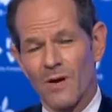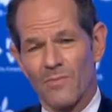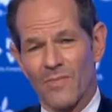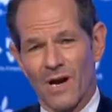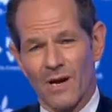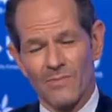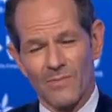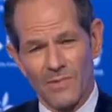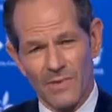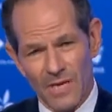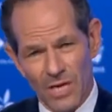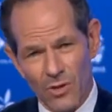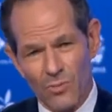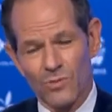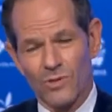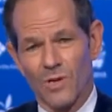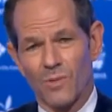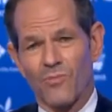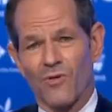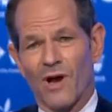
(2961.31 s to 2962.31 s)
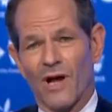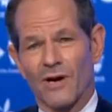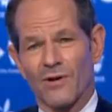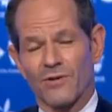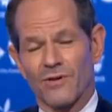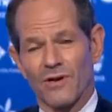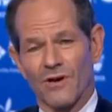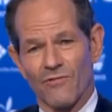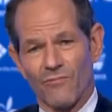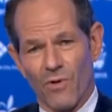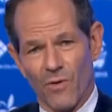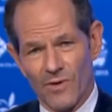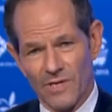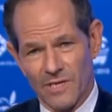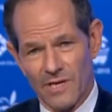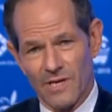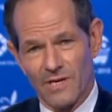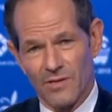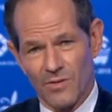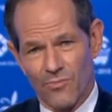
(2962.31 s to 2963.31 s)
but I'm equally proud of what we
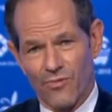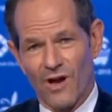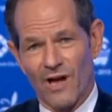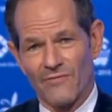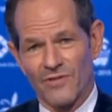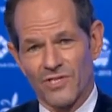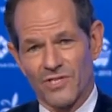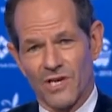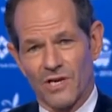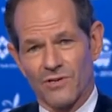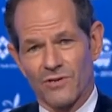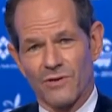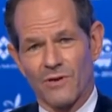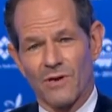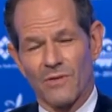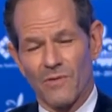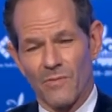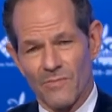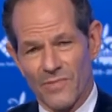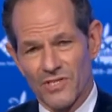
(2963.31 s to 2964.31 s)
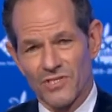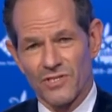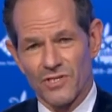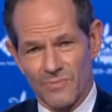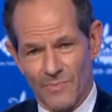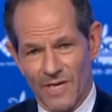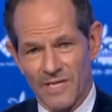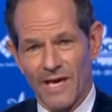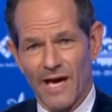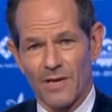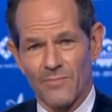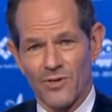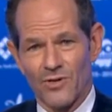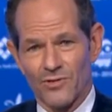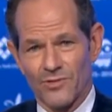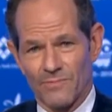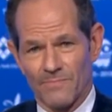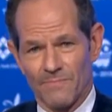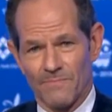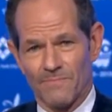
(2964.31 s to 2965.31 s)
did in the private sector and the business my dad
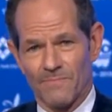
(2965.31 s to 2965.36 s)
built.